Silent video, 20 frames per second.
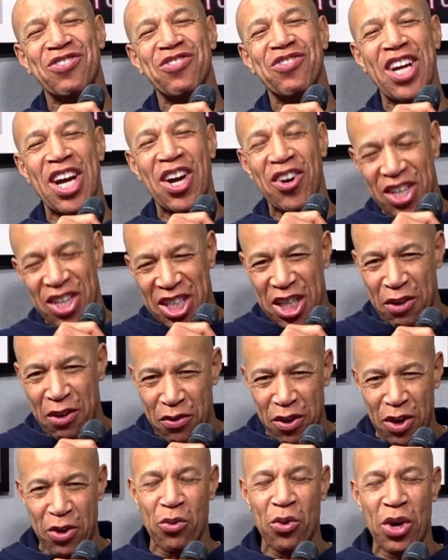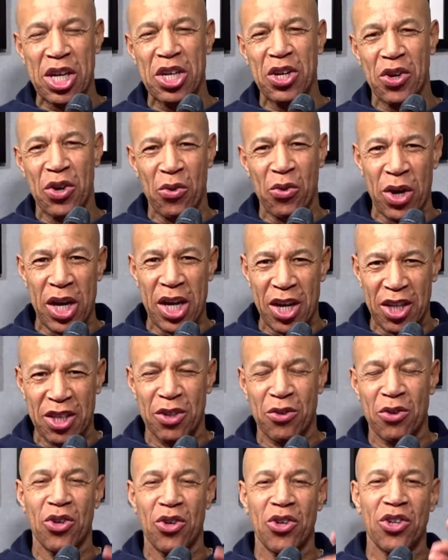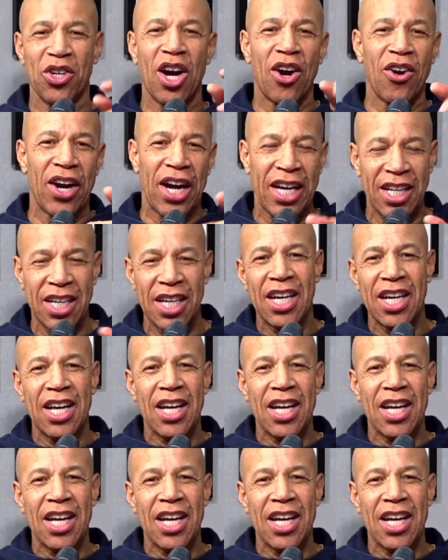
very different when you're away on the road. All right.